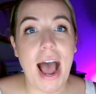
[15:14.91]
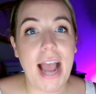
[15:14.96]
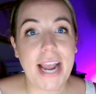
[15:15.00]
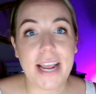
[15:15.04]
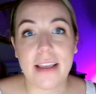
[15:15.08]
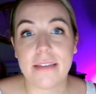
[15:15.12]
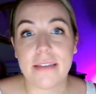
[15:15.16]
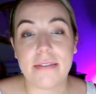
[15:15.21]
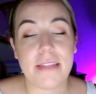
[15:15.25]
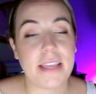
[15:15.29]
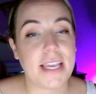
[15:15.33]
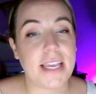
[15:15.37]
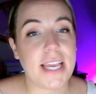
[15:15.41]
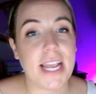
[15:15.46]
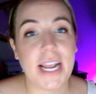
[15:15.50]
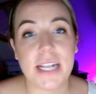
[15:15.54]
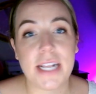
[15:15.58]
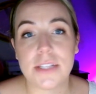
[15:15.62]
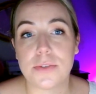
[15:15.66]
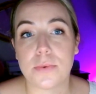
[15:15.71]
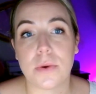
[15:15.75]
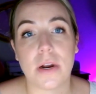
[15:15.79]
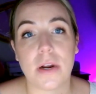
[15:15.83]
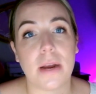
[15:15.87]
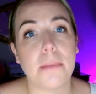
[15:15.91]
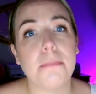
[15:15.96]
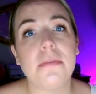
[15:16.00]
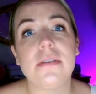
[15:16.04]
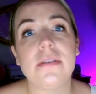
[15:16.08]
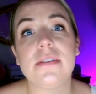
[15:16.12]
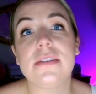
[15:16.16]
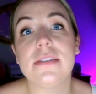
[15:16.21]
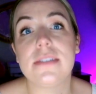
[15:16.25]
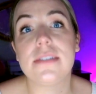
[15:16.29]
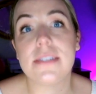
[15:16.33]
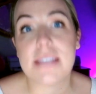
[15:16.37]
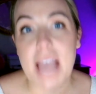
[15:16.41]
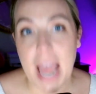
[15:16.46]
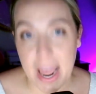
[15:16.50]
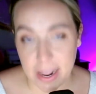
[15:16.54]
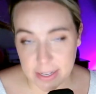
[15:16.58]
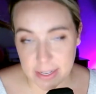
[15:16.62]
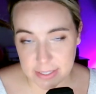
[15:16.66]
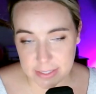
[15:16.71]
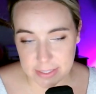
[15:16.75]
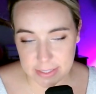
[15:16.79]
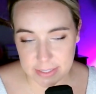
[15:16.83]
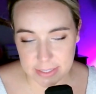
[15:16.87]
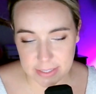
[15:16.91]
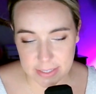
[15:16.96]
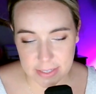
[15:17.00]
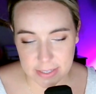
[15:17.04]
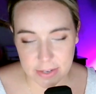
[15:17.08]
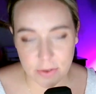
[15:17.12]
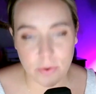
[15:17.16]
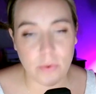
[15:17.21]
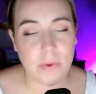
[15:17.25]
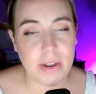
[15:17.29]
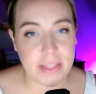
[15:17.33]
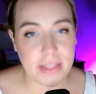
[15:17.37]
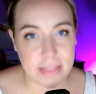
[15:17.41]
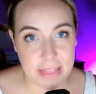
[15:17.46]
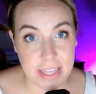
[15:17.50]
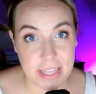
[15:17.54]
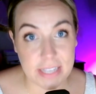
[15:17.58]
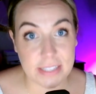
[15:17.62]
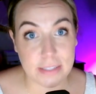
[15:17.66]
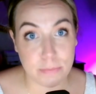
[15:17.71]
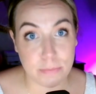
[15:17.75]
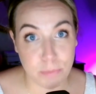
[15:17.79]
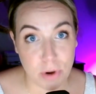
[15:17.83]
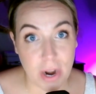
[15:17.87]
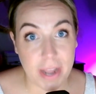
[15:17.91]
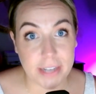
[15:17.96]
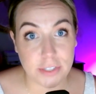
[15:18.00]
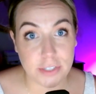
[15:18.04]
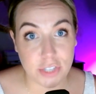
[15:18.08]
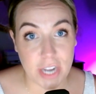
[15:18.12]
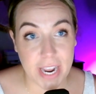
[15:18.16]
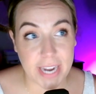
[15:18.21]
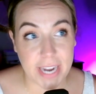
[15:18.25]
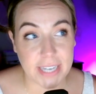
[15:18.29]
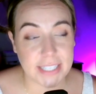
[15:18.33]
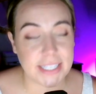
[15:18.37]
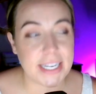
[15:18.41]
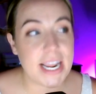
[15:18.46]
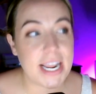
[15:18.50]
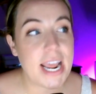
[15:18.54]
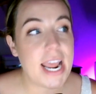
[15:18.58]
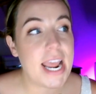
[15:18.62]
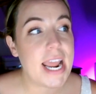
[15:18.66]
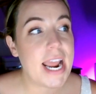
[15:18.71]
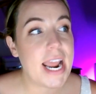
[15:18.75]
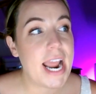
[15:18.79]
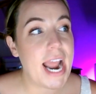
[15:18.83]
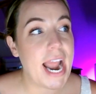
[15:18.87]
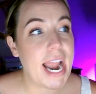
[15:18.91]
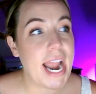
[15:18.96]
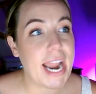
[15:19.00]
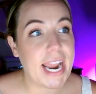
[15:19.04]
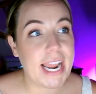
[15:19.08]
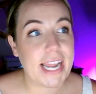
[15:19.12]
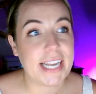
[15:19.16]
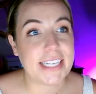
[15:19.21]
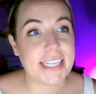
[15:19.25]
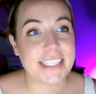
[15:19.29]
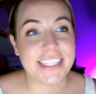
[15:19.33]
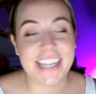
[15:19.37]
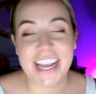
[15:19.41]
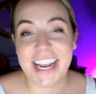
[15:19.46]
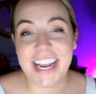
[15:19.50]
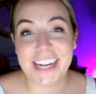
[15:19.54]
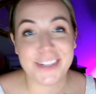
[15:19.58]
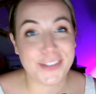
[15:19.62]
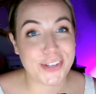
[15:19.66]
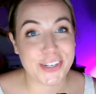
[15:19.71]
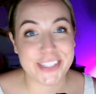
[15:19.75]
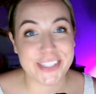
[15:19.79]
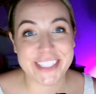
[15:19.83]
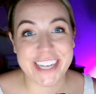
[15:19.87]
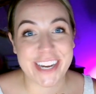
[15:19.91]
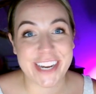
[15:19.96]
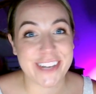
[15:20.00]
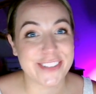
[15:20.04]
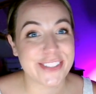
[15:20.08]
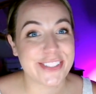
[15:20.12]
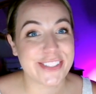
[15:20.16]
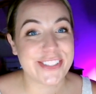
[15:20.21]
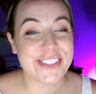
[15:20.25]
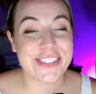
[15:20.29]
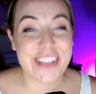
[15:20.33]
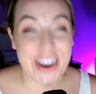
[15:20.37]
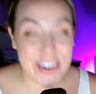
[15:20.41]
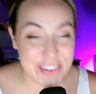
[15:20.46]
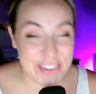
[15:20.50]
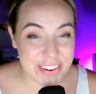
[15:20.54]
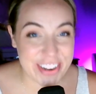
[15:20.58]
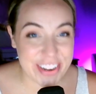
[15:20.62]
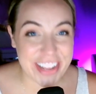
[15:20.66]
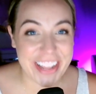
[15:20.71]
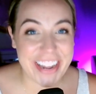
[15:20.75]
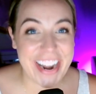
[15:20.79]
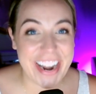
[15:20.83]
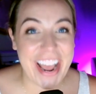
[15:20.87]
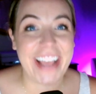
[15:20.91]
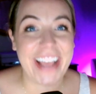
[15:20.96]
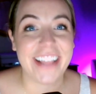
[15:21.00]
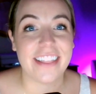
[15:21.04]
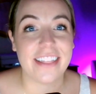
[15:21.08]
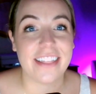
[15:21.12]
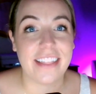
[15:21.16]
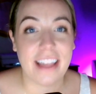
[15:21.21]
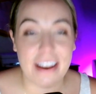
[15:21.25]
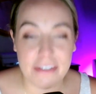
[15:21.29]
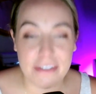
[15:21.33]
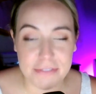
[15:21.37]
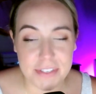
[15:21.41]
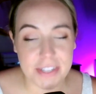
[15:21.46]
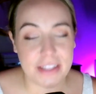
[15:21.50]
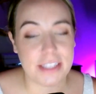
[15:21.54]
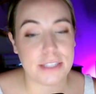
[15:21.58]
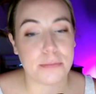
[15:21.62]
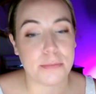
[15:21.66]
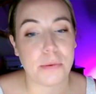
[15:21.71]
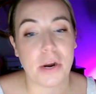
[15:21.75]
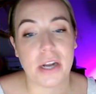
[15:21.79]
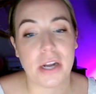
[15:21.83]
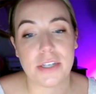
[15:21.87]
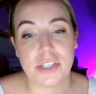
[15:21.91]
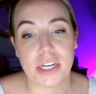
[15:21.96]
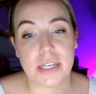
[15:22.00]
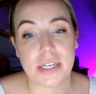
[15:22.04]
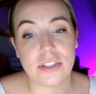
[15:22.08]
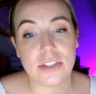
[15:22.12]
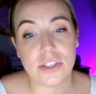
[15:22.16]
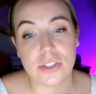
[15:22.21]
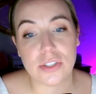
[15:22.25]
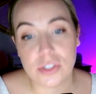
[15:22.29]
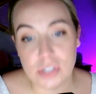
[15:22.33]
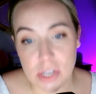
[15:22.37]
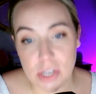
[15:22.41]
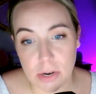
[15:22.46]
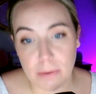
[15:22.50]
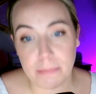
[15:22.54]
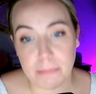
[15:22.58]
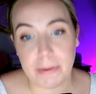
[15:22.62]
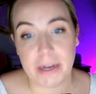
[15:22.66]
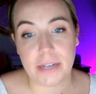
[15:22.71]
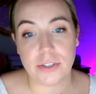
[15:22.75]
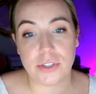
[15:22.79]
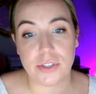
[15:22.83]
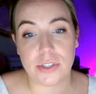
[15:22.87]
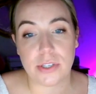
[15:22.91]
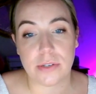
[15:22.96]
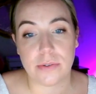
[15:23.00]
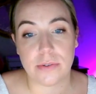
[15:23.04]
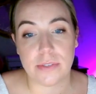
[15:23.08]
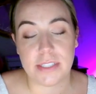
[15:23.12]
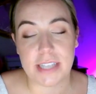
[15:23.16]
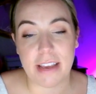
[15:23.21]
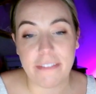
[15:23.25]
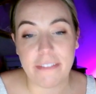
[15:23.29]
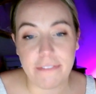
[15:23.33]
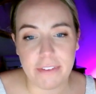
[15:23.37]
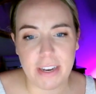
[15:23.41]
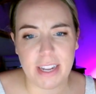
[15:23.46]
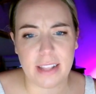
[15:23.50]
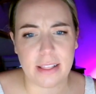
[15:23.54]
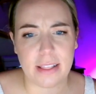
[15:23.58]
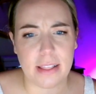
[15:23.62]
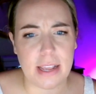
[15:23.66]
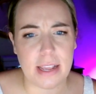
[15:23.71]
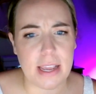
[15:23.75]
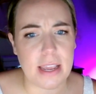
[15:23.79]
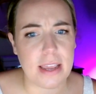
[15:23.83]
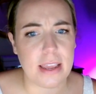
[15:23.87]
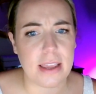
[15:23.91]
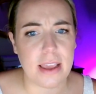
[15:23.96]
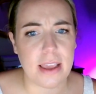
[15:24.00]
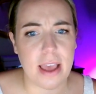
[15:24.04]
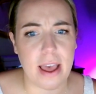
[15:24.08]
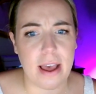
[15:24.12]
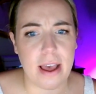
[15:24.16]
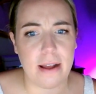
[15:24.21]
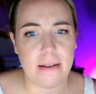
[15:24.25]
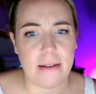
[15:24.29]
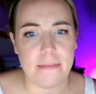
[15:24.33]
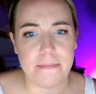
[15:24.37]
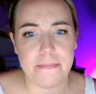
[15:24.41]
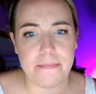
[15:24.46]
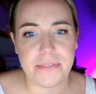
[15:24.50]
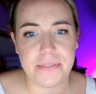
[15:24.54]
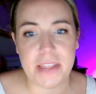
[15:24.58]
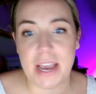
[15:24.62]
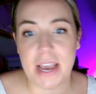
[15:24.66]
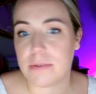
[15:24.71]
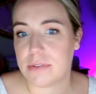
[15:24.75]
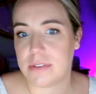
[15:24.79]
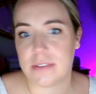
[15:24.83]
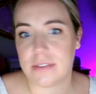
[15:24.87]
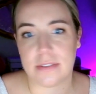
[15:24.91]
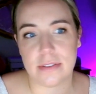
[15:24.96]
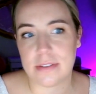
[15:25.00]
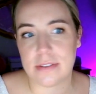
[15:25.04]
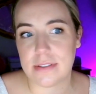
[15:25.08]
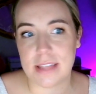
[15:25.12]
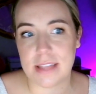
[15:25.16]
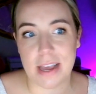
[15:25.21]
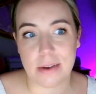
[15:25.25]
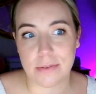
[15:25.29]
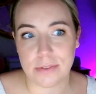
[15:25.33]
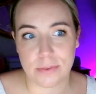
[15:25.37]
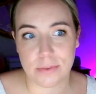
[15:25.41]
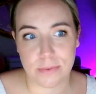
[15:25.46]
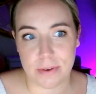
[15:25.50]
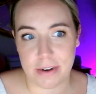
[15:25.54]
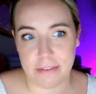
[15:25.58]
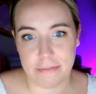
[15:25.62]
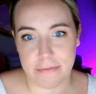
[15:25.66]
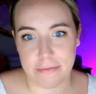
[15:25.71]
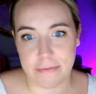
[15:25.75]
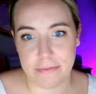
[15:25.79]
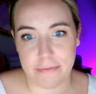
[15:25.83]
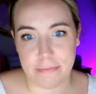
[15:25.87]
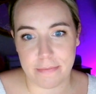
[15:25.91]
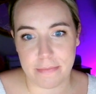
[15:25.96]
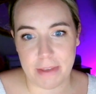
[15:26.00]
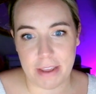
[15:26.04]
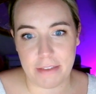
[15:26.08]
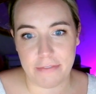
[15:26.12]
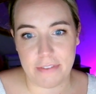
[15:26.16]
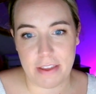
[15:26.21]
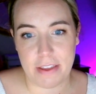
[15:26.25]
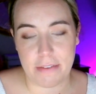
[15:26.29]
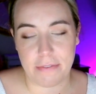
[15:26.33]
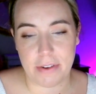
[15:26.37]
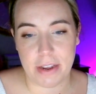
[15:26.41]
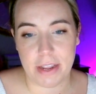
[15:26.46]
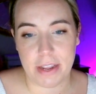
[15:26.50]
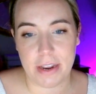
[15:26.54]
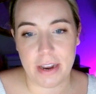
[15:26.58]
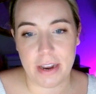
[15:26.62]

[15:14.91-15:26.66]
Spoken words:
the kids were obsessed with this project, and it turned out so good. I loved this project so much. So definitely that was one of my favorite.